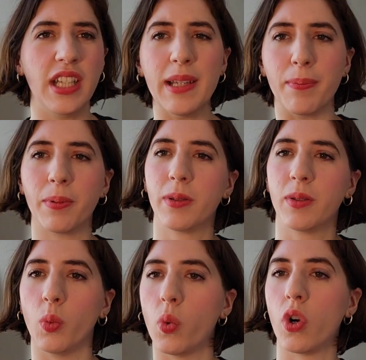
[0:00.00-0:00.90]
deep,
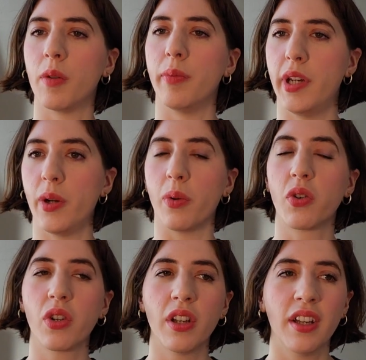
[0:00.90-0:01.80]
warm
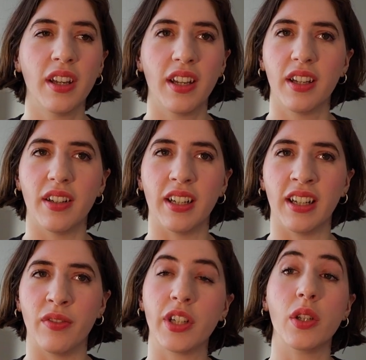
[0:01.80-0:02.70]
note,
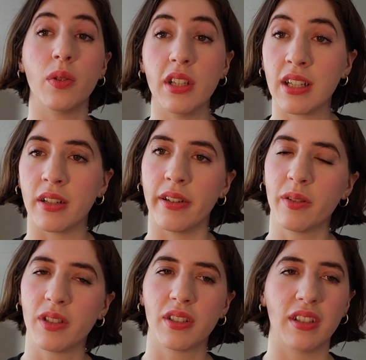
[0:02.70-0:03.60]
a very unique
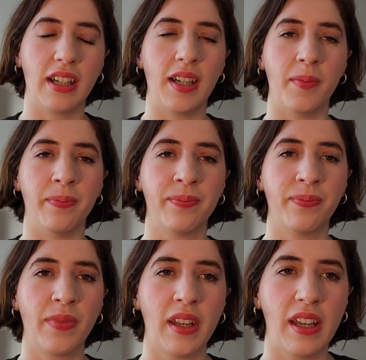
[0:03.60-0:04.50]
note,
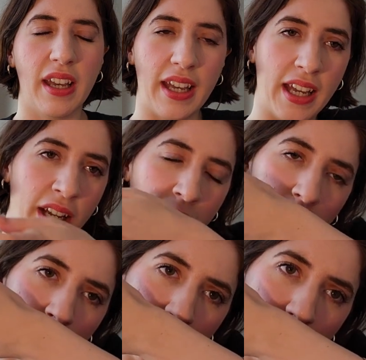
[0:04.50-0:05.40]
and